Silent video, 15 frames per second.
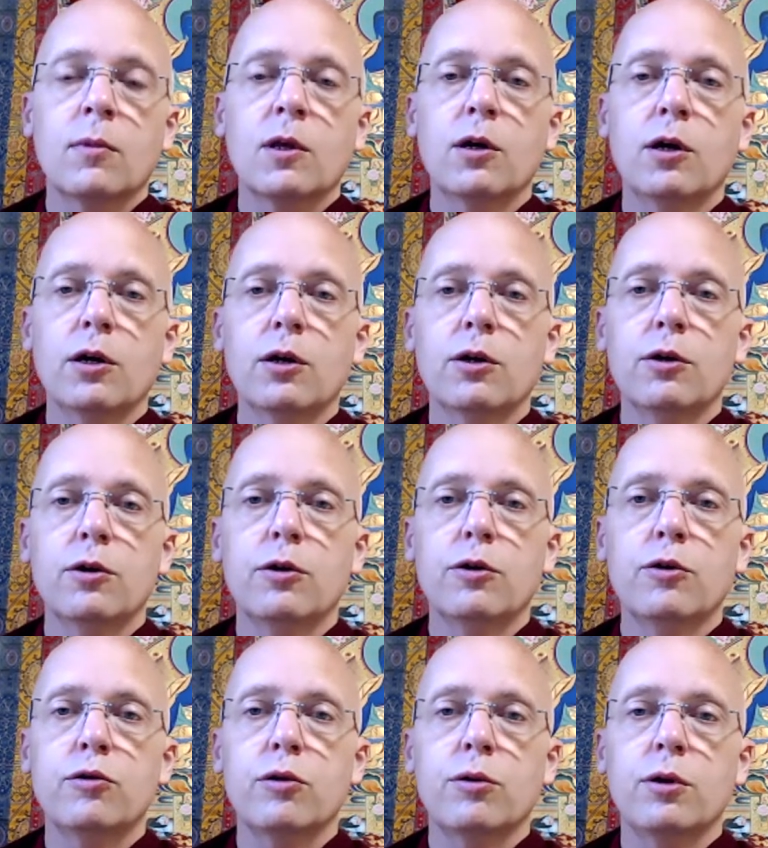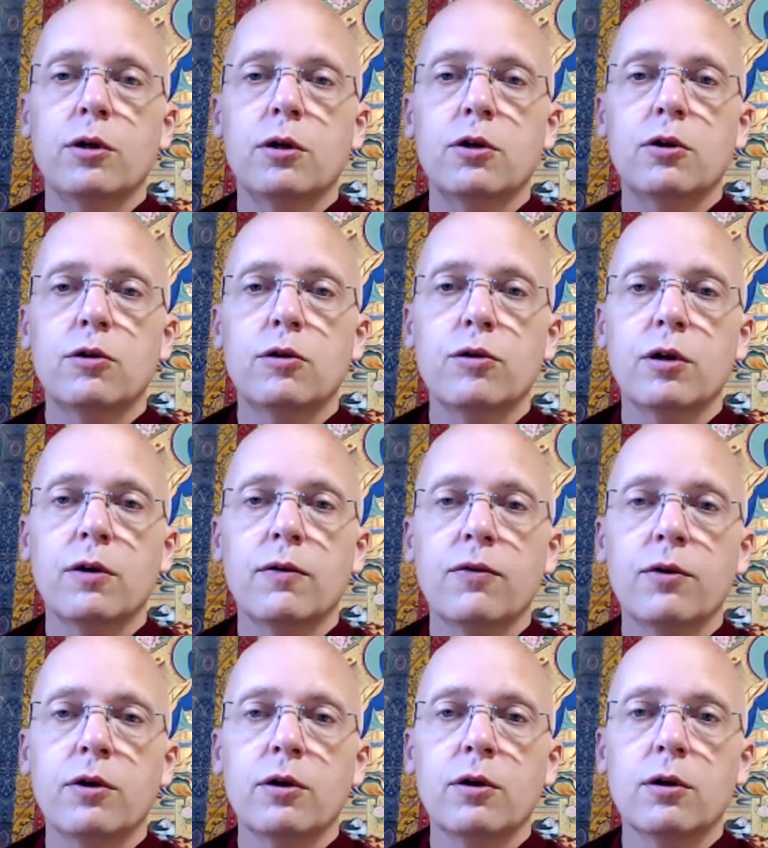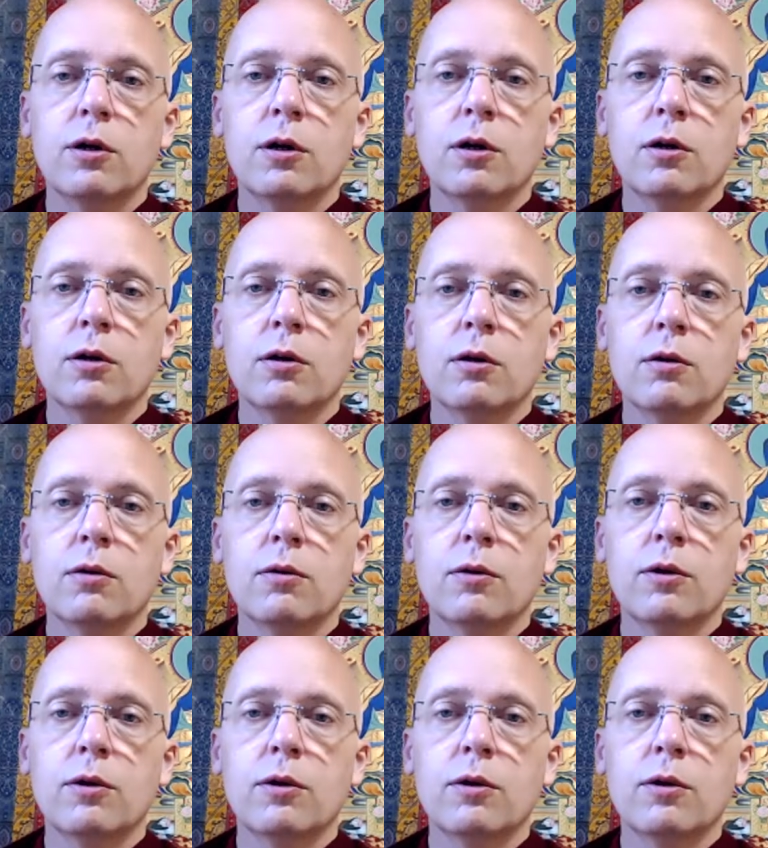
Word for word: And so think to yourself that uh,